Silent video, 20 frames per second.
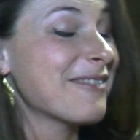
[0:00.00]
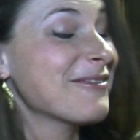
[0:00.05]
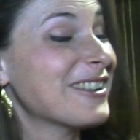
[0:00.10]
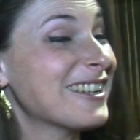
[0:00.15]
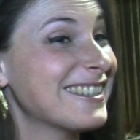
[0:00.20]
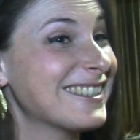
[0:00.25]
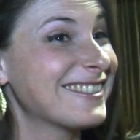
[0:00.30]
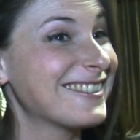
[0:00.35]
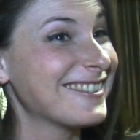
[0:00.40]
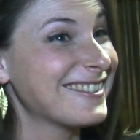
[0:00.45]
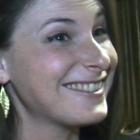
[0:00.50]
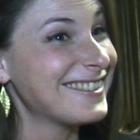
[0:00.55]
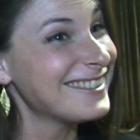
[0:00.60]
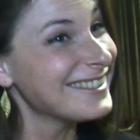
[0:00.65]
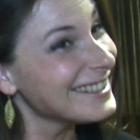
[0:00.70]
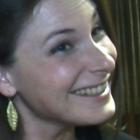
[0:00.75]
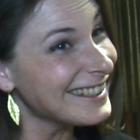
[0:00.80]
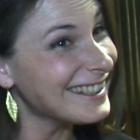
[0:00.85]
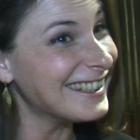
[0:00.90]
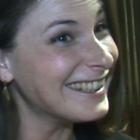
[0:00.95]
I'm going to
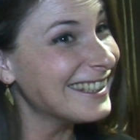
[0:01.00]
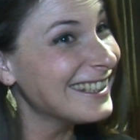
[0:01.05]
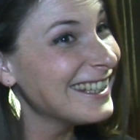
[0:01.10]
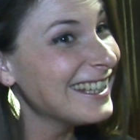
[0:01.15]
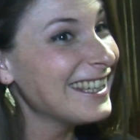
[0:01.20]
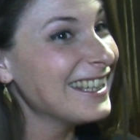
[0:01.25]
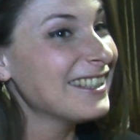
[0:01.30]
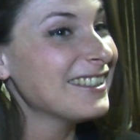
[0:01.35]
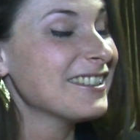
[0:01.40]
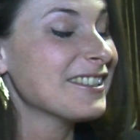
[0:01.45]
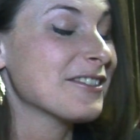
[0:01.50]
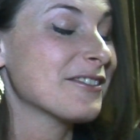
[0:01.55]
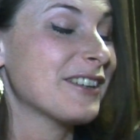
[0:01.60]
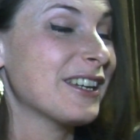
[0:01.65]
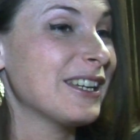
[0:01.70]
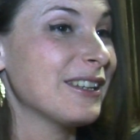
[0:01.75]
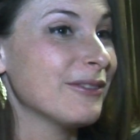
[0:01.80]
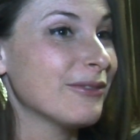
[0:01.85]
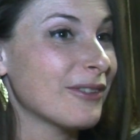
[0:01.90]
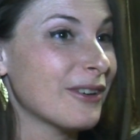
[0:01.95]
see the
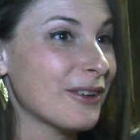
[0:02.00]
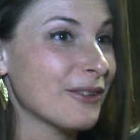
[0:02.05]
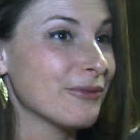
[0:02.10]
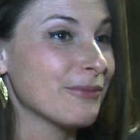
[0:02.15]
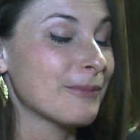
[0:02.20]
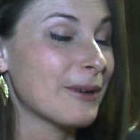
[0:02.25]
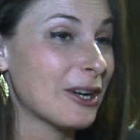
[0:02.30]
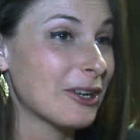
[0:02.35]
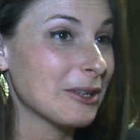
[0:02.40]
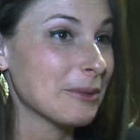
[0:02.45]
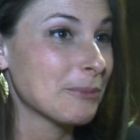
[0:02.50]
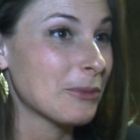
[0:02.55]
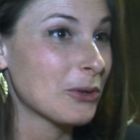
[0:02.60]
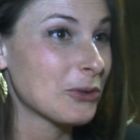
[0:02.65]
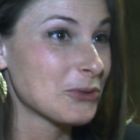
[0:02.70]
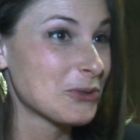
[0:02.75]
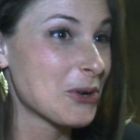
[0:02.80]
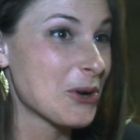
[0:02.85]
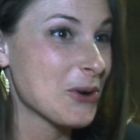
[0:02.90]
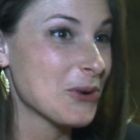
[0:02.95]
grave of Marilyn
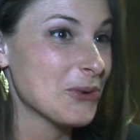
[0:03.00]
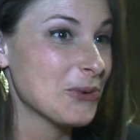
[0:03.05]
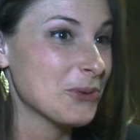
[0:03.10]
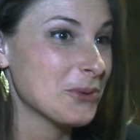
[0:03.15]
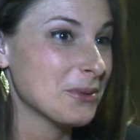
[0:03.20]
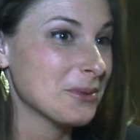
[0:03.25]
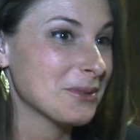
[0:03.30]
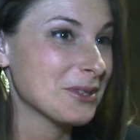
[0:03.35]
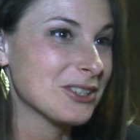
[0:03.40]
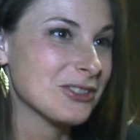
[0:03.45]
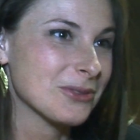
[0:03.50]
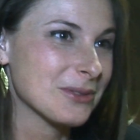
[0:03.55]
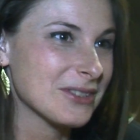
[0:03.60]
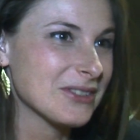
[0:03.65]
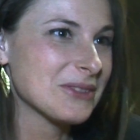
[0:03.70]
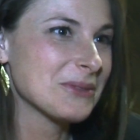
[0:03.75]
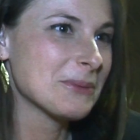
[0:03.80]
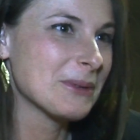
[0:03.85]
Monroe, which was